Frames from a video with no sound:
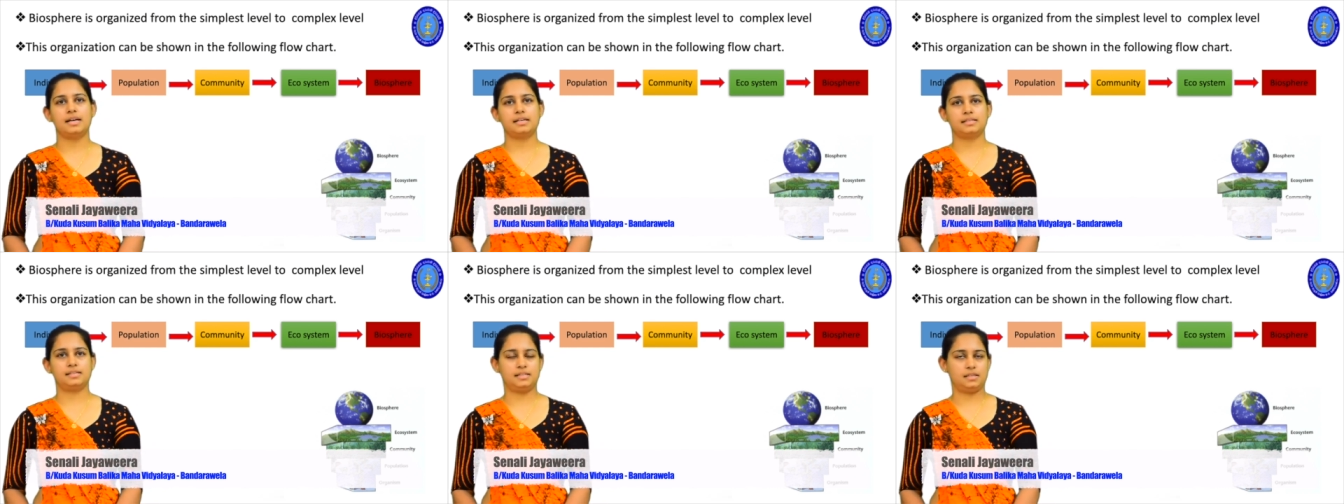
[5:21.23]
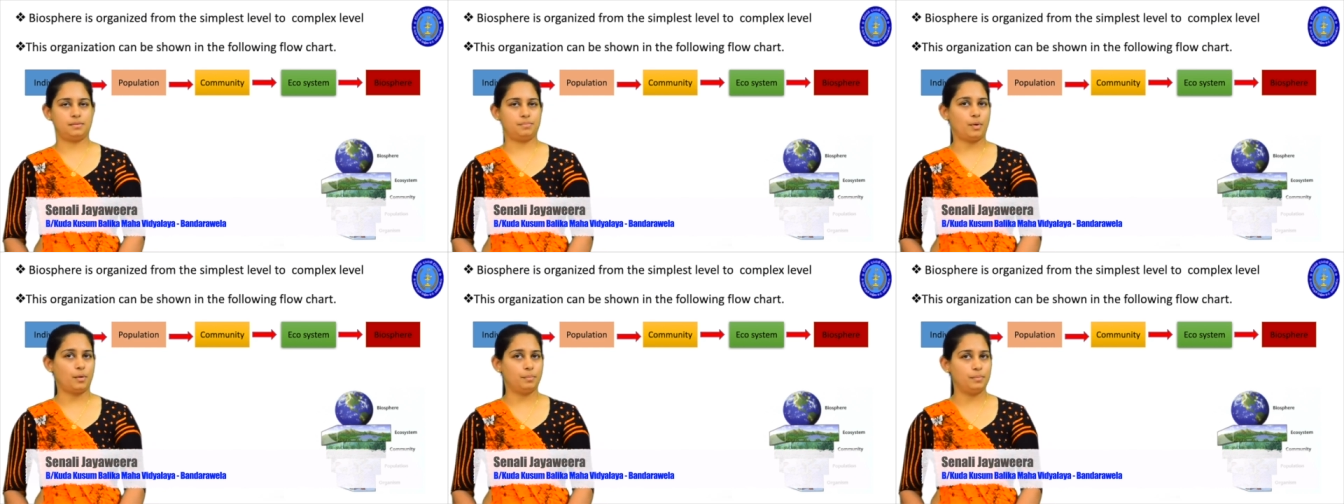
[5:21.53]

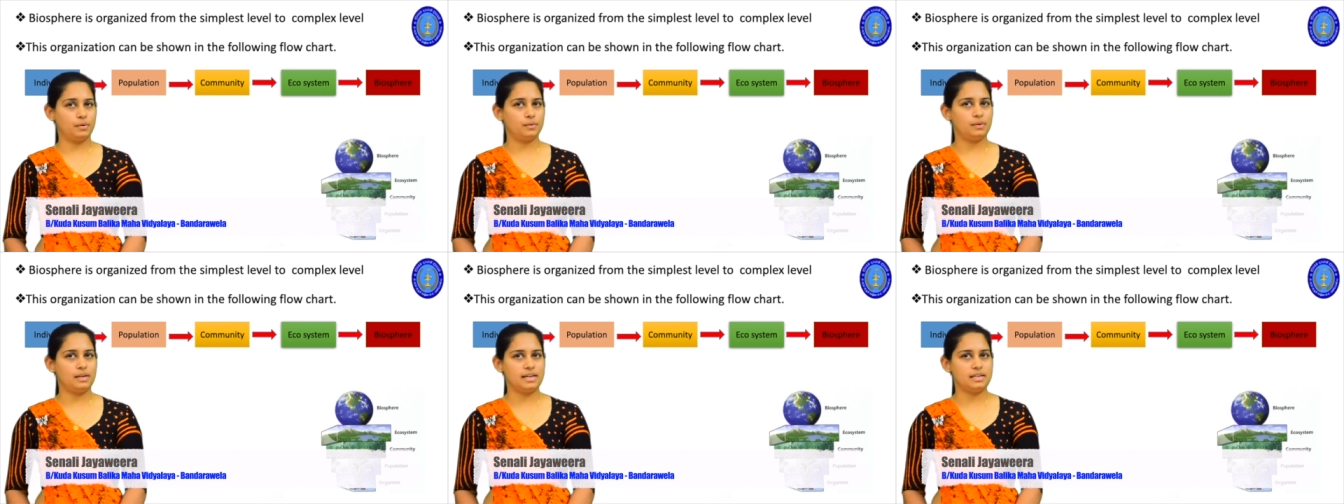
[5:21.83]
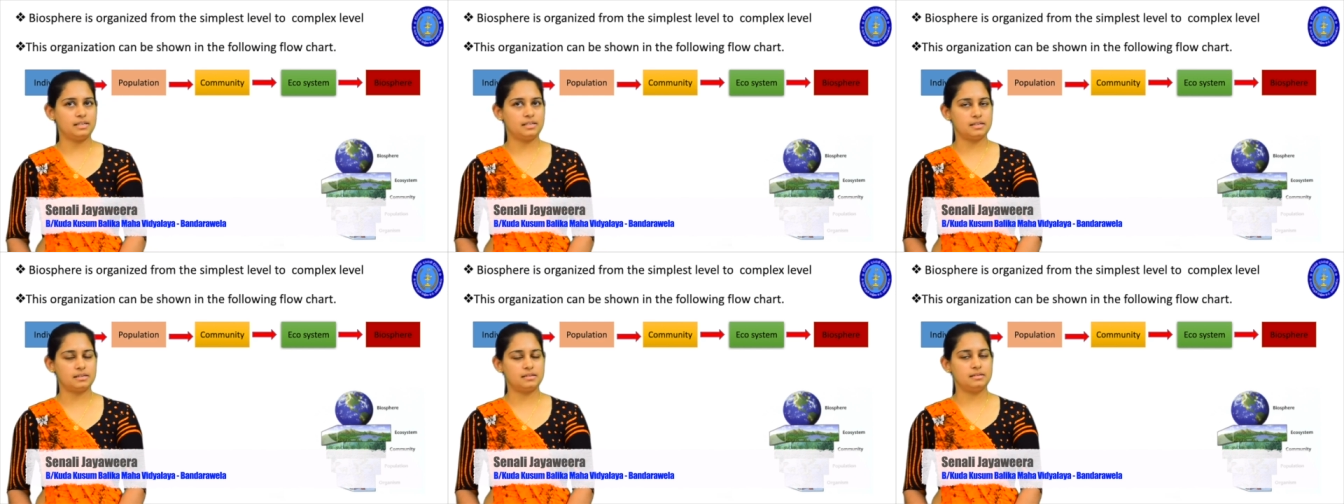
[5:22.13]
next
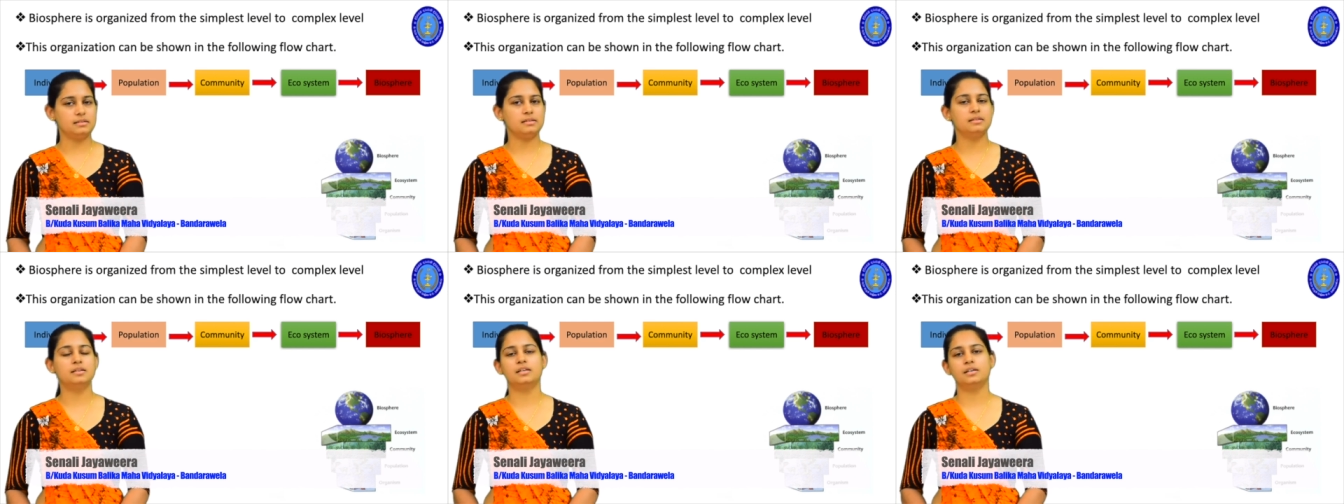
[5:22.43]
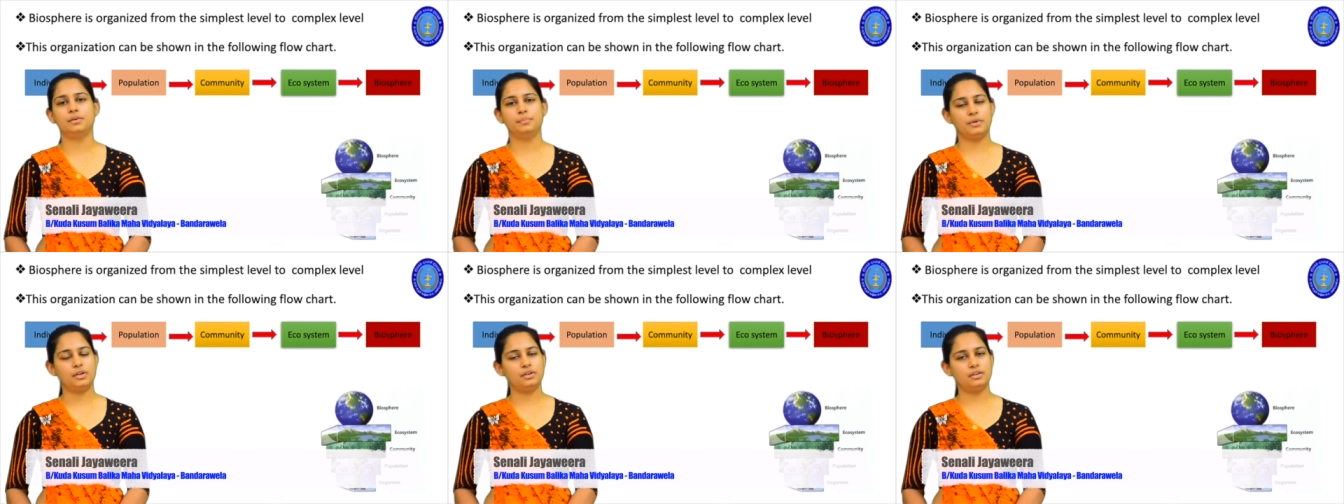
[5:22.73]
population,
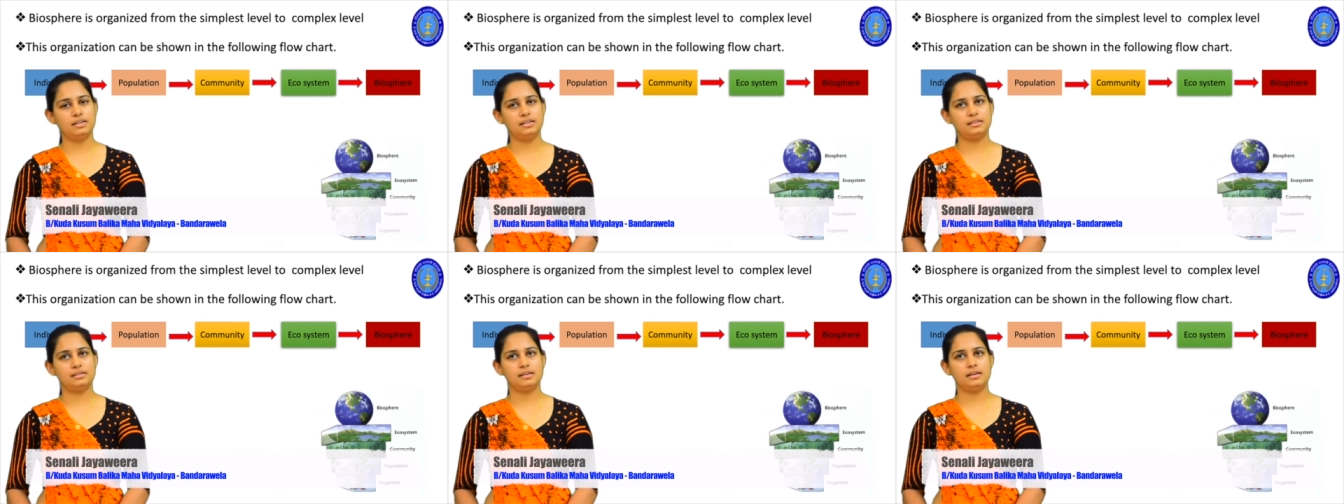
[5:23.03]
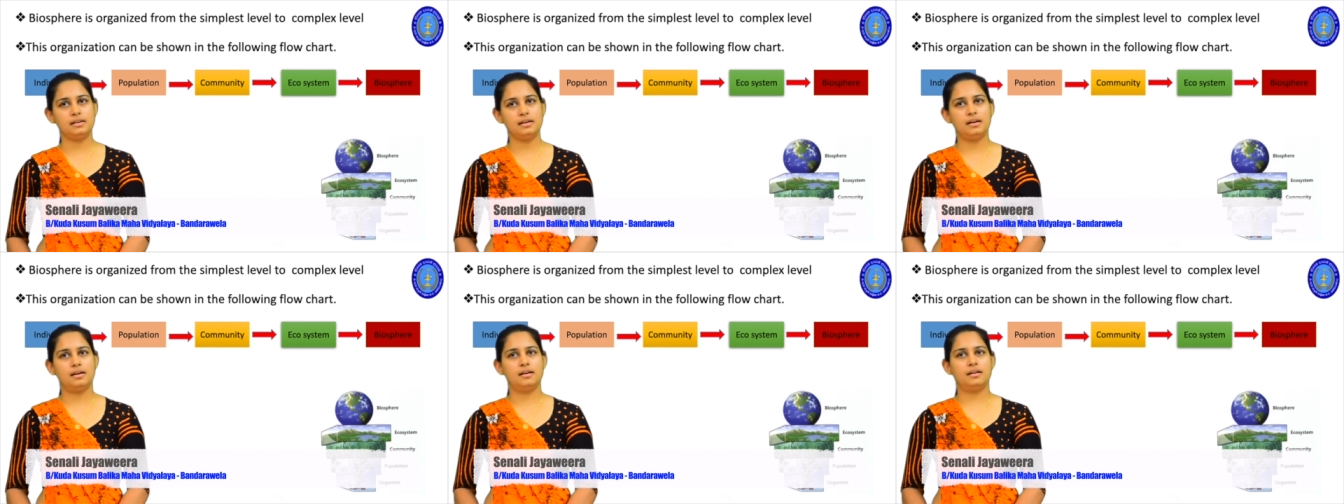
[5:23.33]

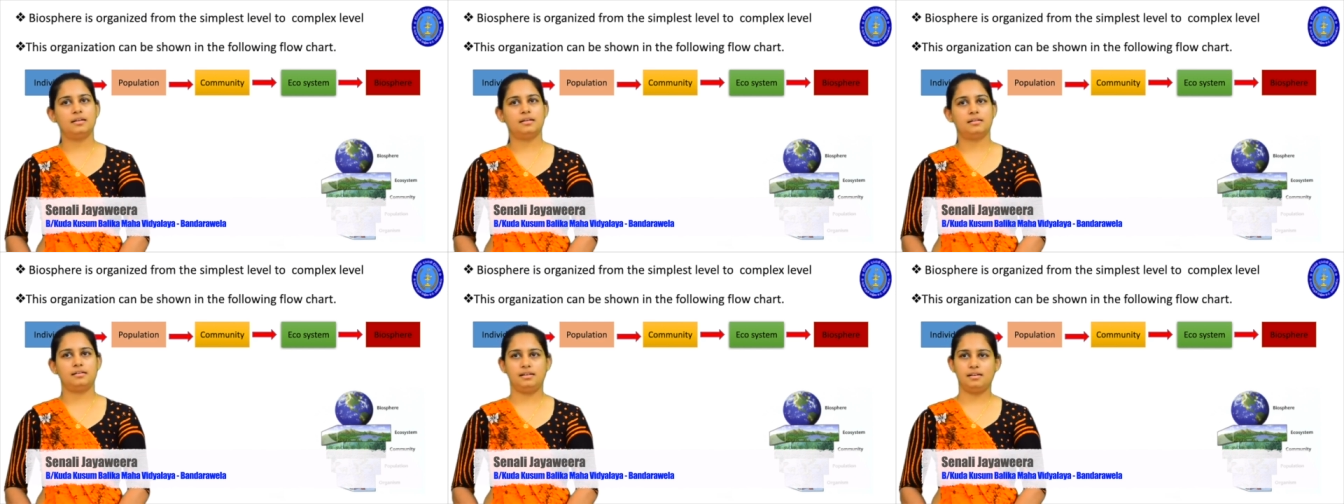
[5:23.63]
community,